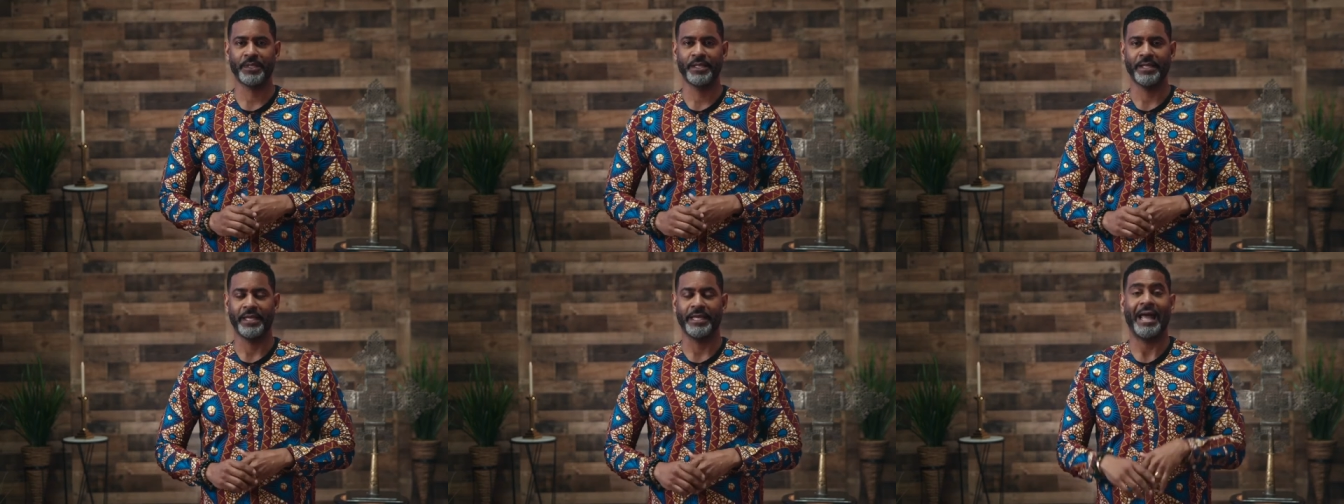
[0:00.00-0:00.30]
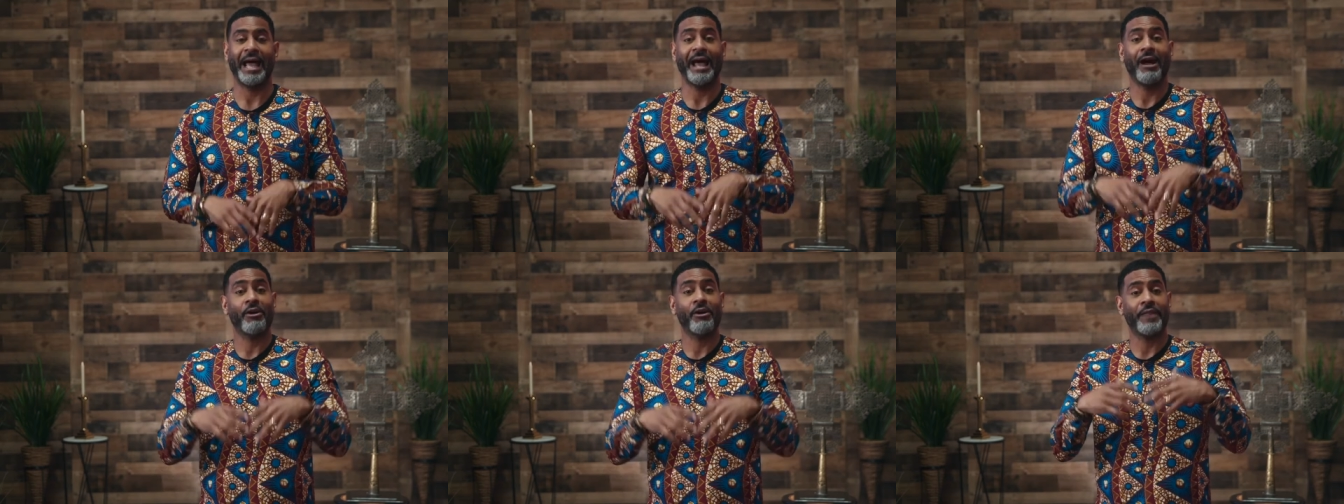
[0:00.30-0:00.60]
and
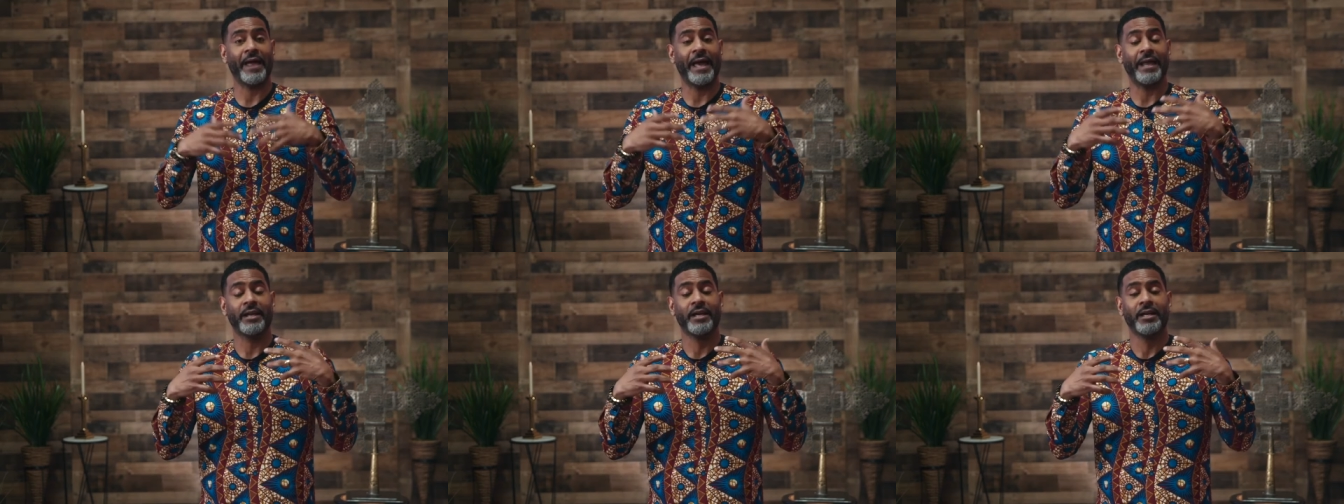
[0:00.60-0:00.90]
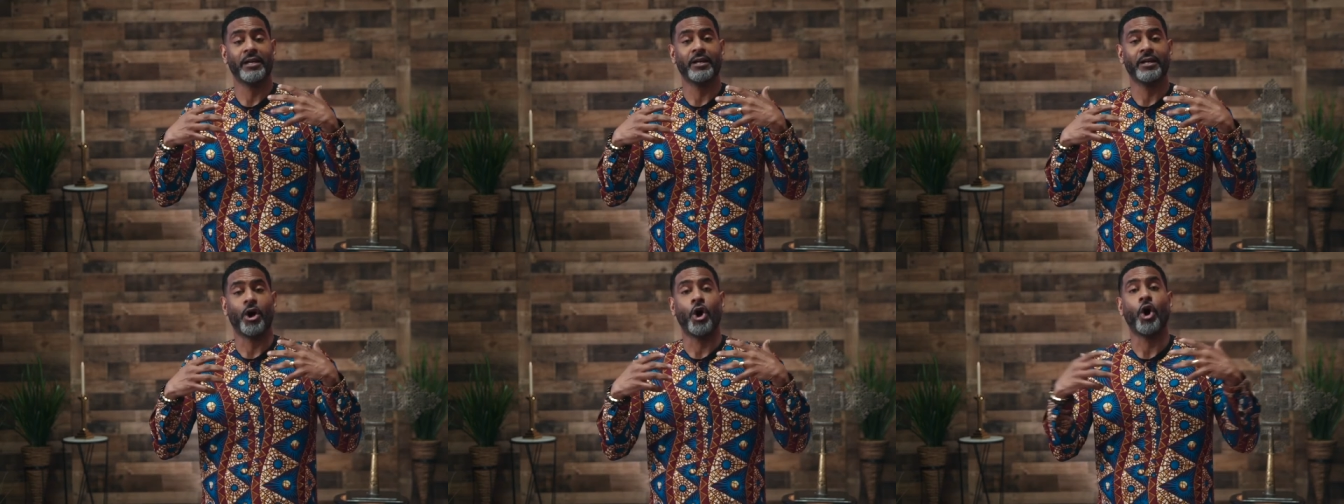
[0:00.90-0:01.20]
how that
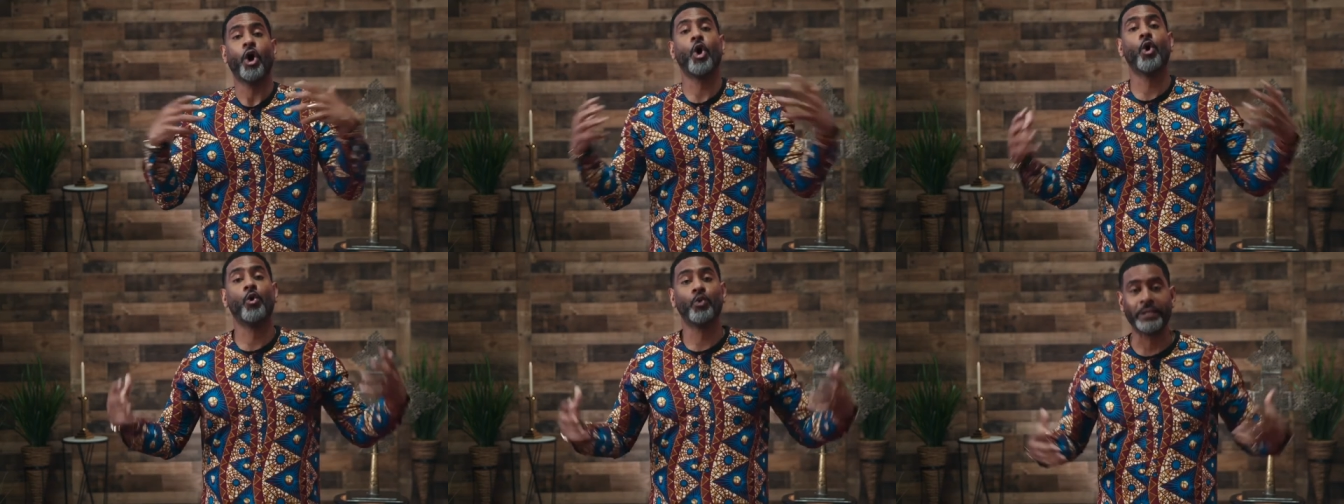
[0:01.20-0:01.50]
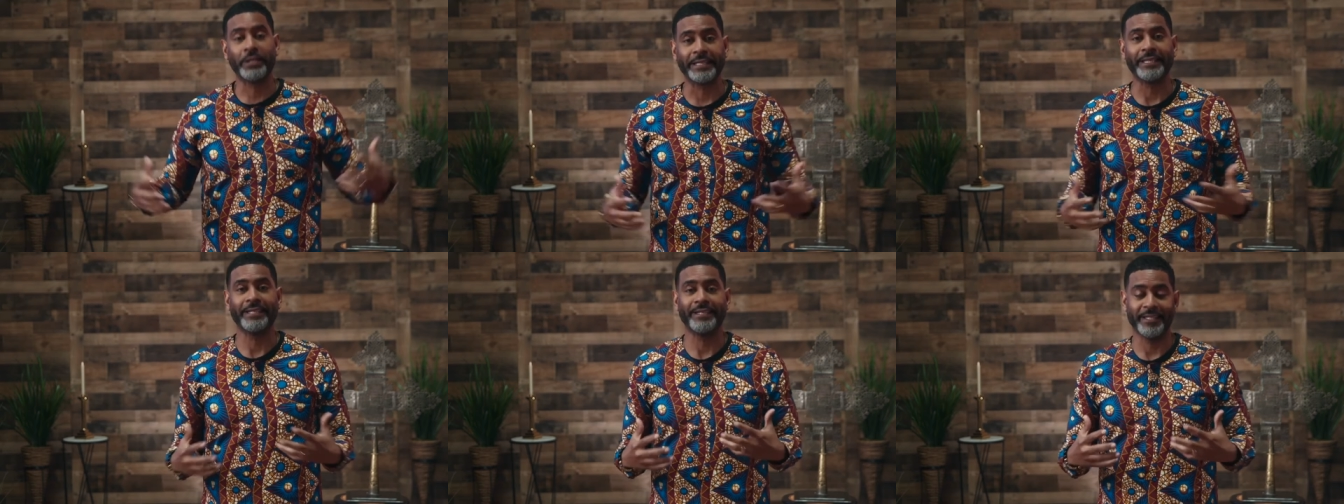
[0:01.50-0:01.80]

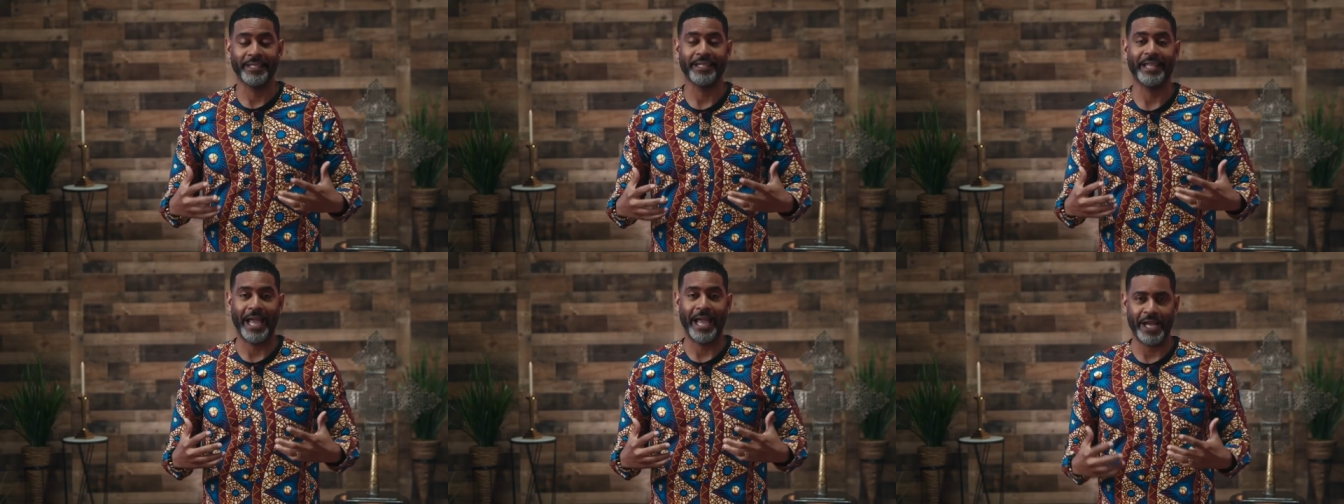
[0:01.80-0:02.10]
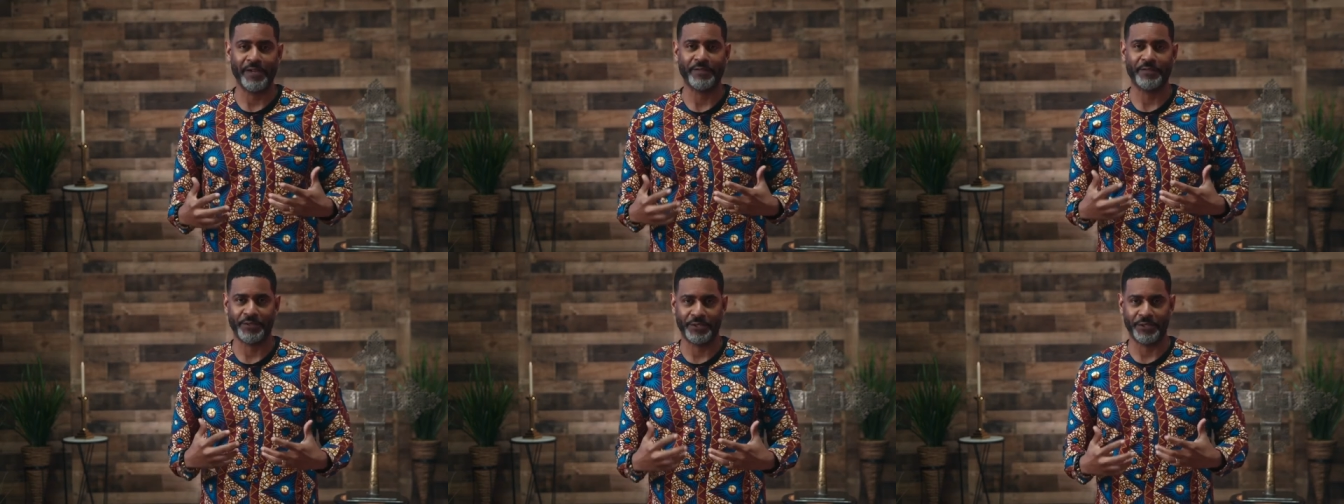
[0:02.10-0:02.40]
holy
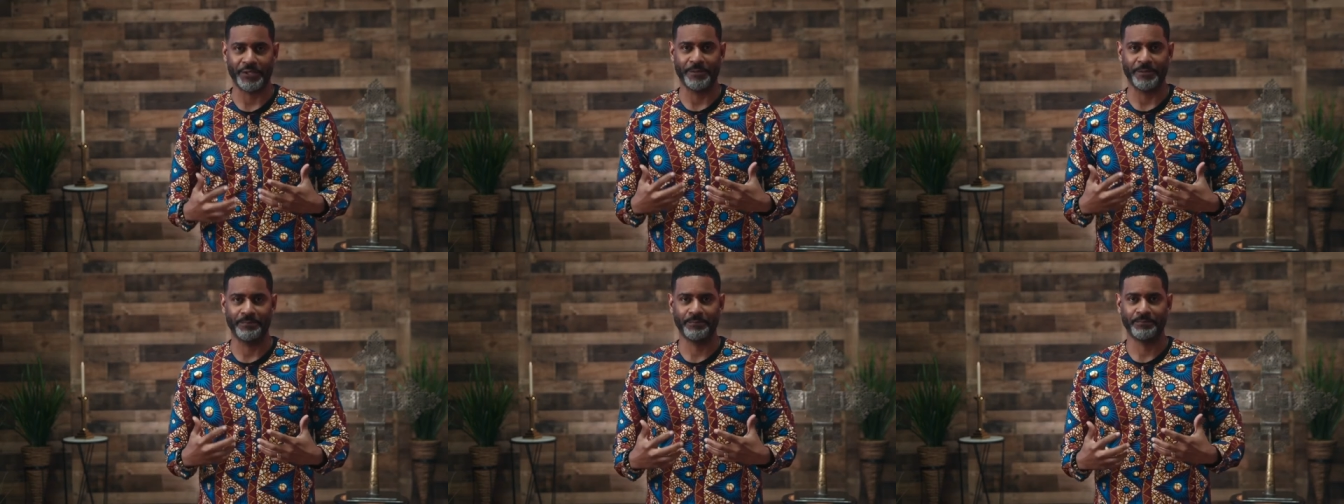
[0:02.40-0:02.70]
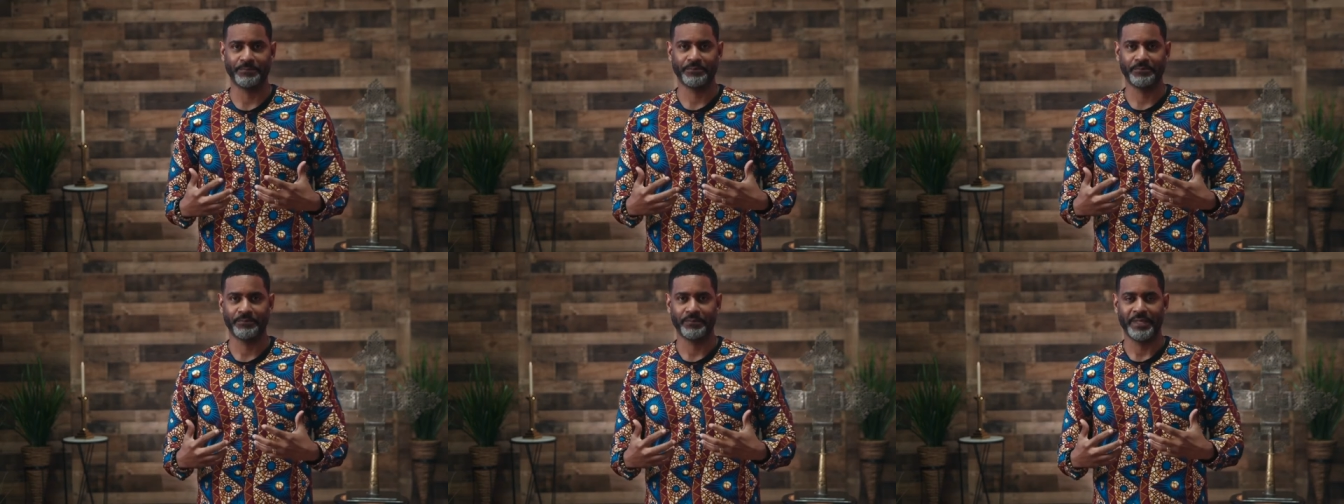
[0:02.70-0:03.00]
laughter
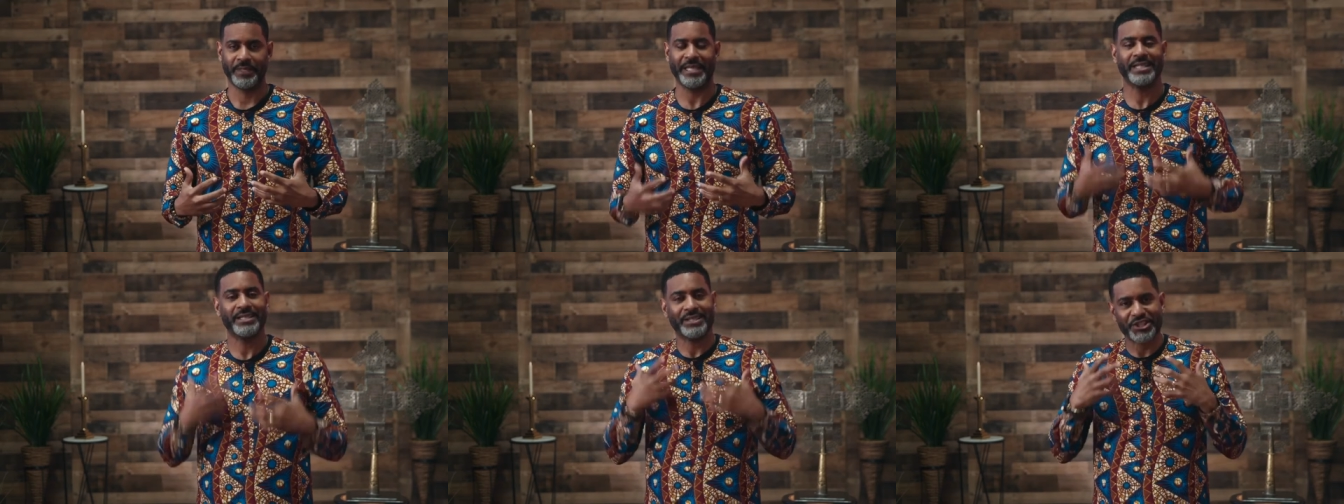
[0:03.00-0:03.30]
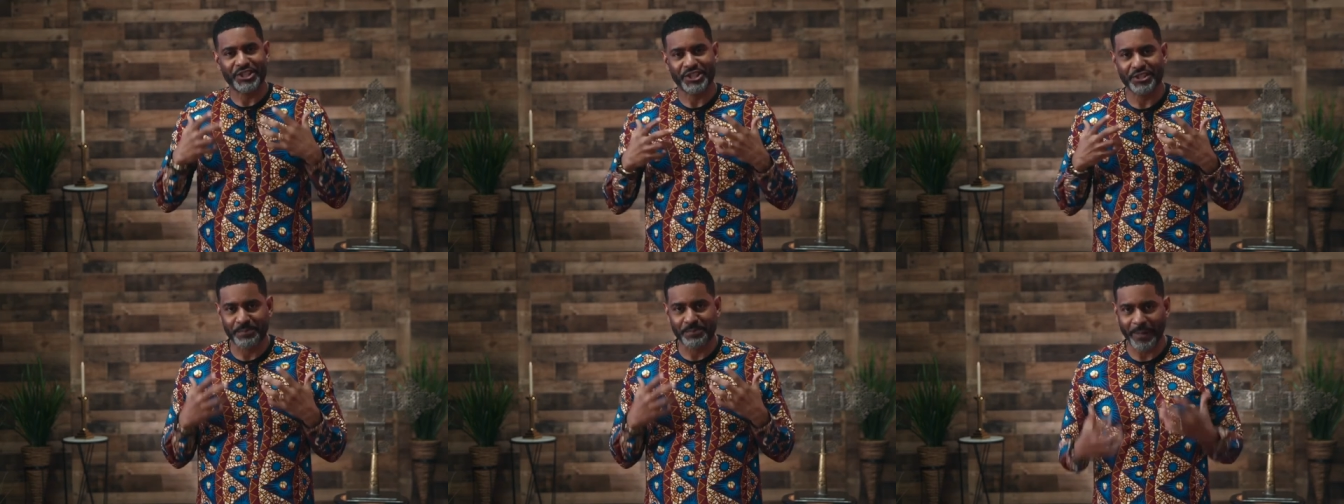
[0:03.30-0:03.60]

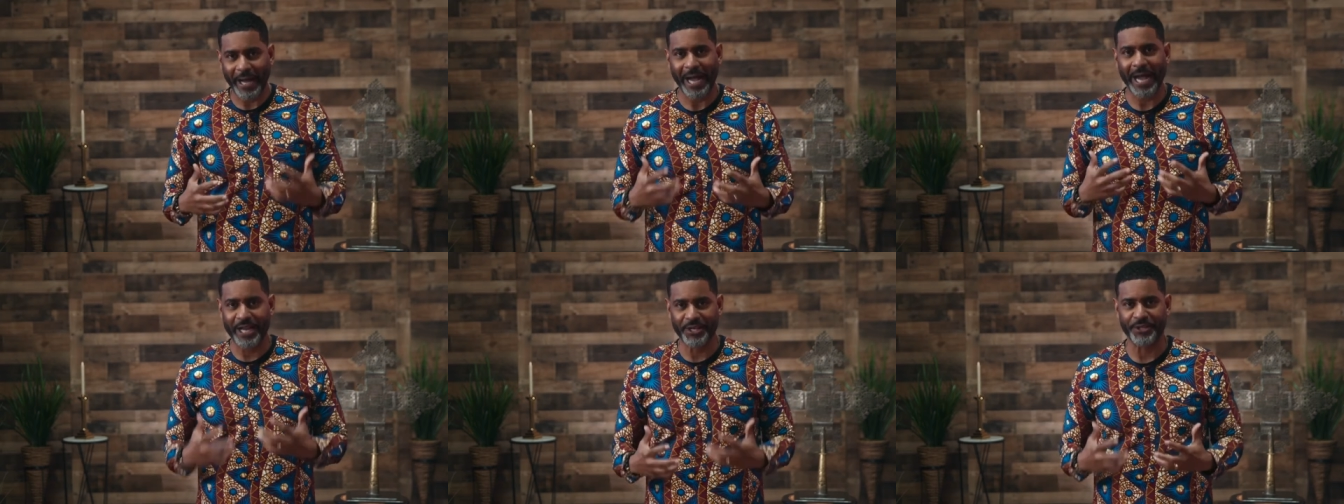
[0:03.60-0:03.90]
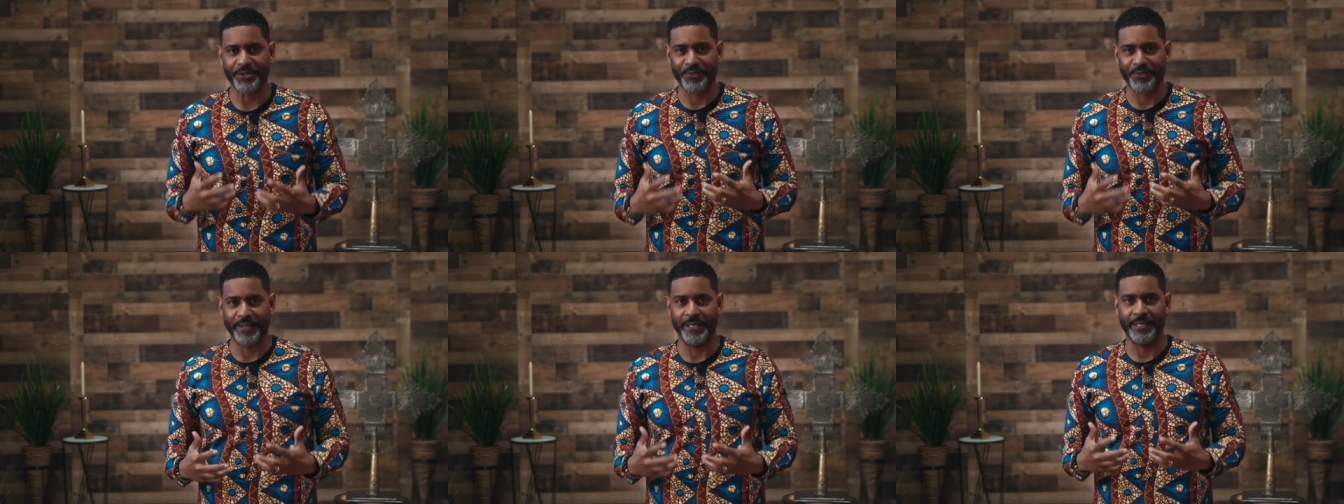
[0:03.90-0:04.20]

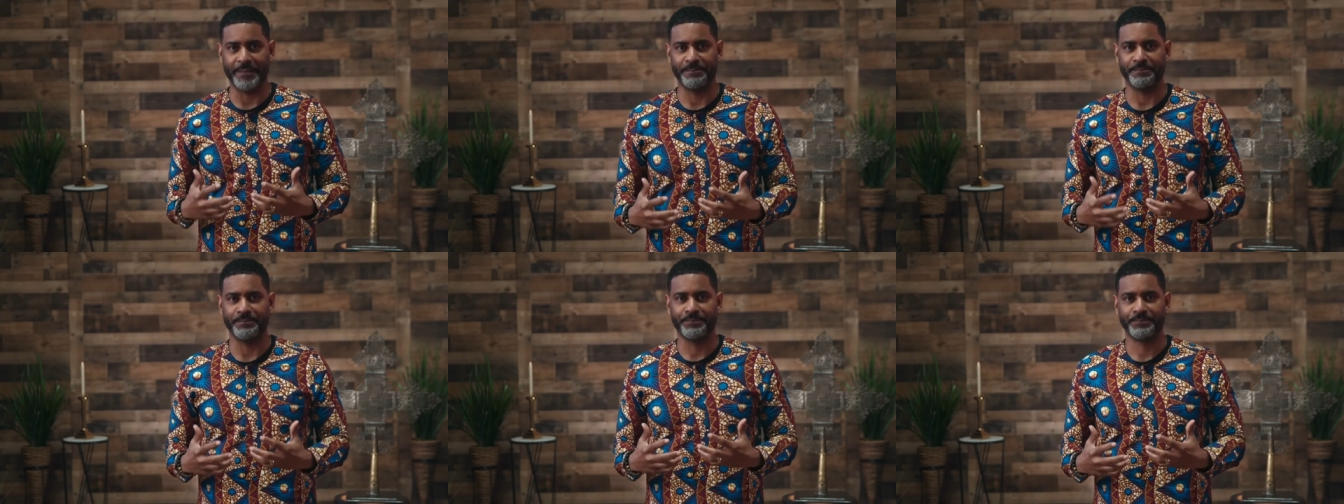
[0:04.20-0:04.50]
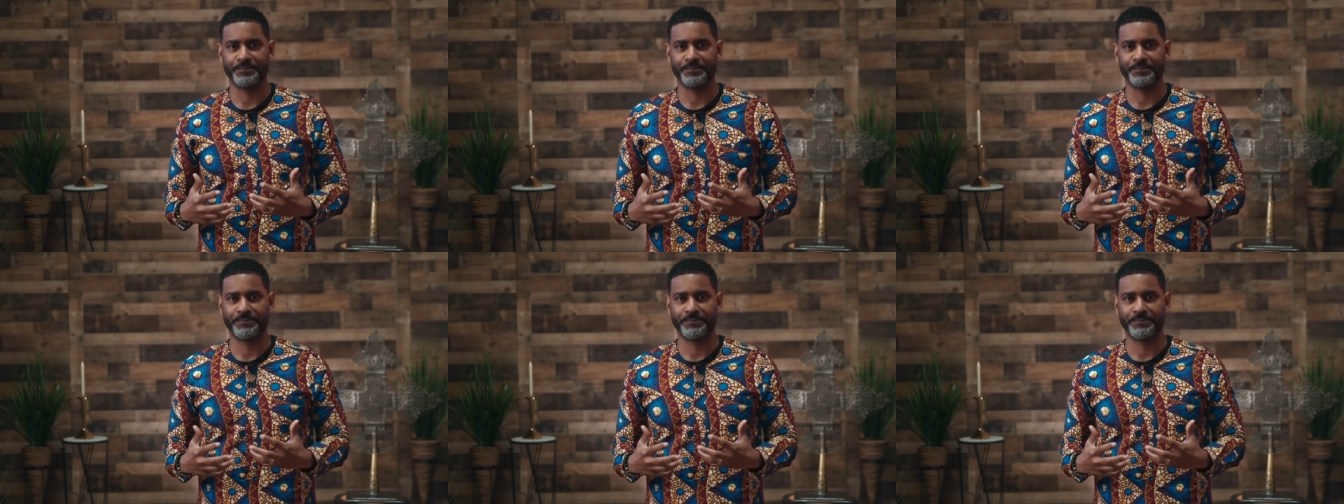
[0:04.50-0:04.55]
inspired them.